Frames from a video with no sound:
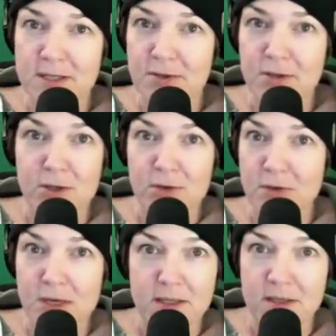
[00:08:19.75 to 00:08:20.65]
You're inner
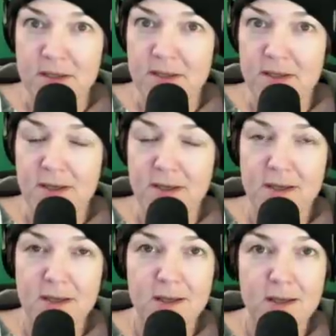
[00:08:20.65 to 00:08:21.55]
racist.
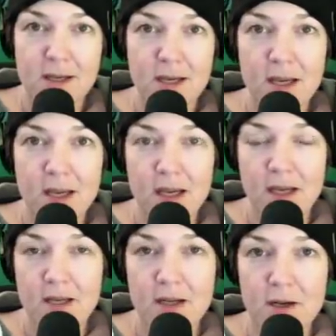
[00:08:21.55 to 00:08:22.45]

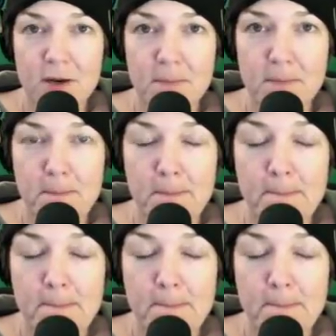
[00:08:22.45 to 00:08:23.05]
And